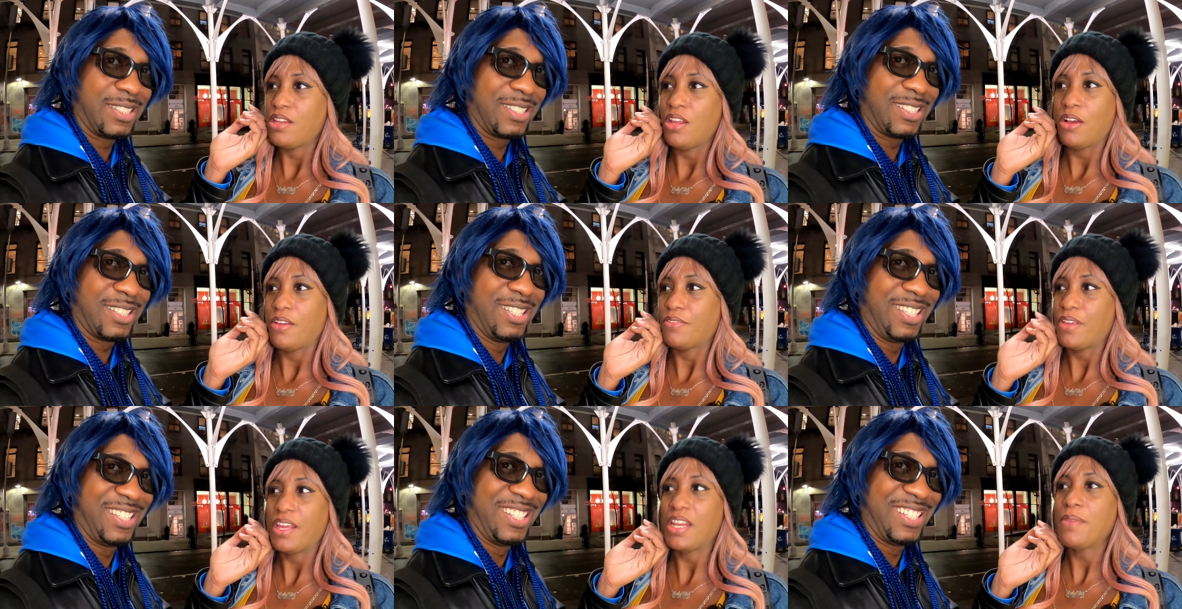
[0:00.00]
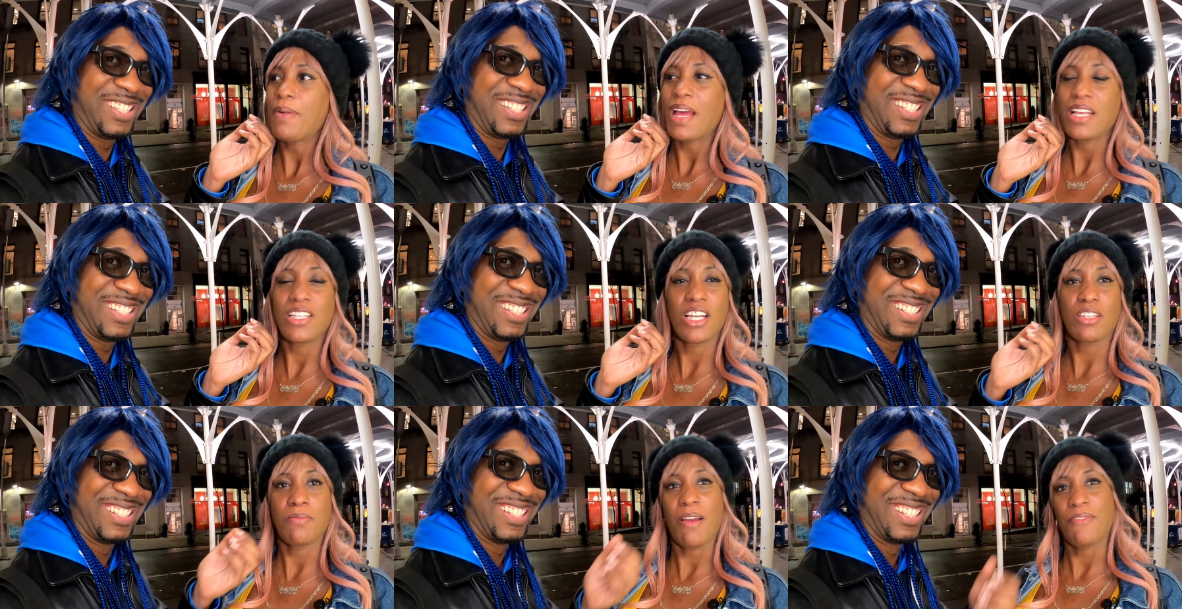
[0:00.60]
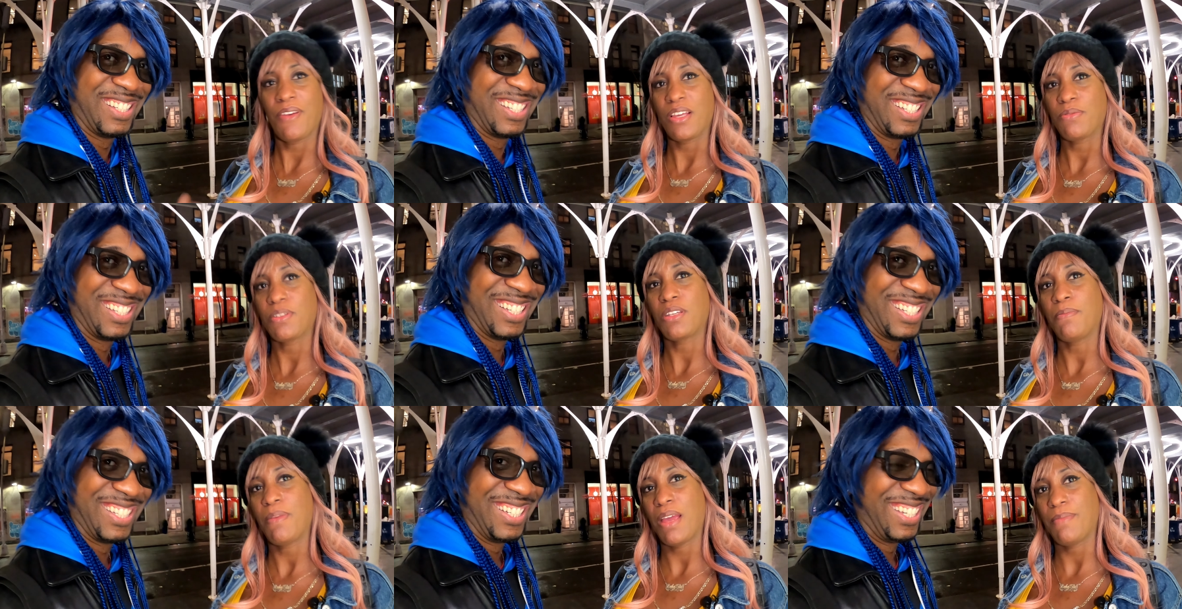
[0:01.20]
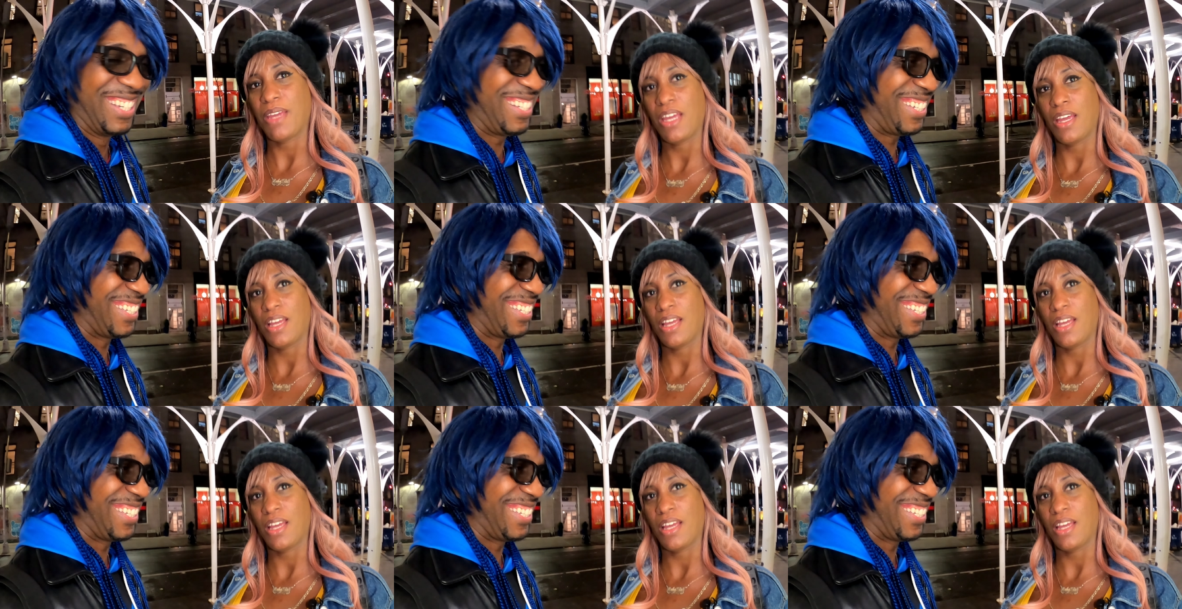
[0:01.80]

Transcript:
Speaker 1: no, if anybody touch my face with them baby